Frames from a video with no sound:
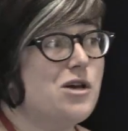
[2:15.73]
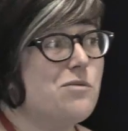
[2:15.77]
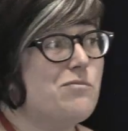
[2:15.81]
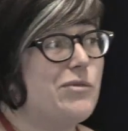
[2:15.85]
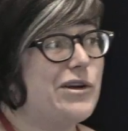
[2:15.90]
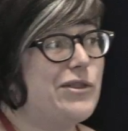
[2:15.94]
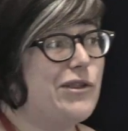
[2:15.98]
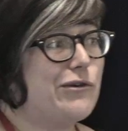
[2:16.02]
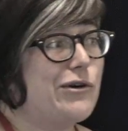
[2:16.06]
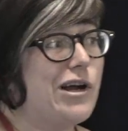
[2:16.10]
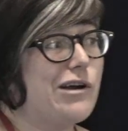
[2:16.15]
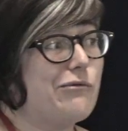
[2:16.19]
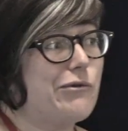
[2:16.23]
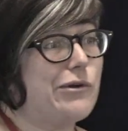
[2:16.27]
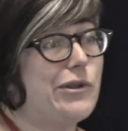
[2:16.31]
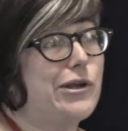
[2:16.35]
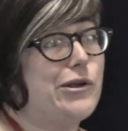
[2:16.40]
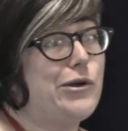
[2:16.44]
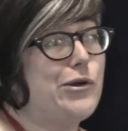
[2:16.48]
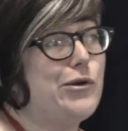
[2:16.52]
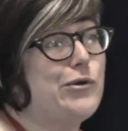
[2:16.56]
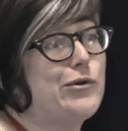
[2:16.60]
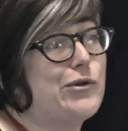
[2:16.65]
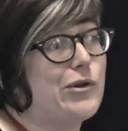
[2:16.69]
but they're not really
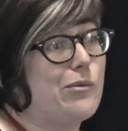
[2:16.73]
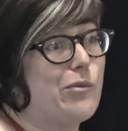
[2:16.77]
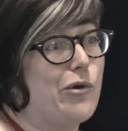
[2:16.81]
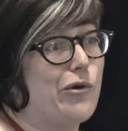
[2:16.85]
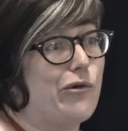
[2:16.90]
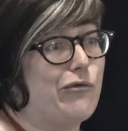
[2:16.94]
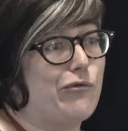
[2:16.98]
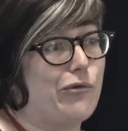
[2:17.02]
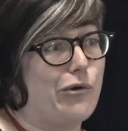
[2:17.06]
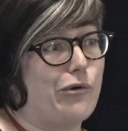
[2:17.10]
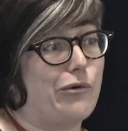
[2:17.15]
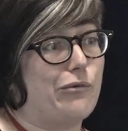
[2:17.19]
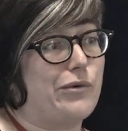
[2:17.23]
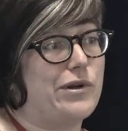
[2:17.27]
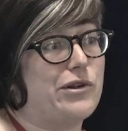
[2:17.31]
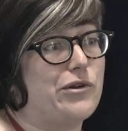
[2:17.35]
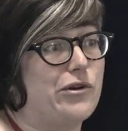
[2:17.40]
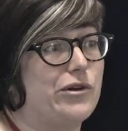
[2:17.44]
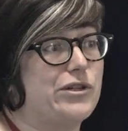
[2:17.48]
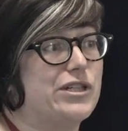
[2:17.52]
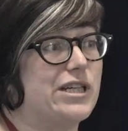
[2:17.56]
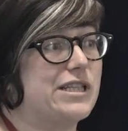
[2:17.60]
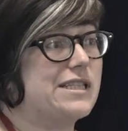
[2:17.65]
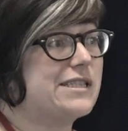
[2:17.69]
usable for
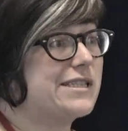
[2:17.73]
research at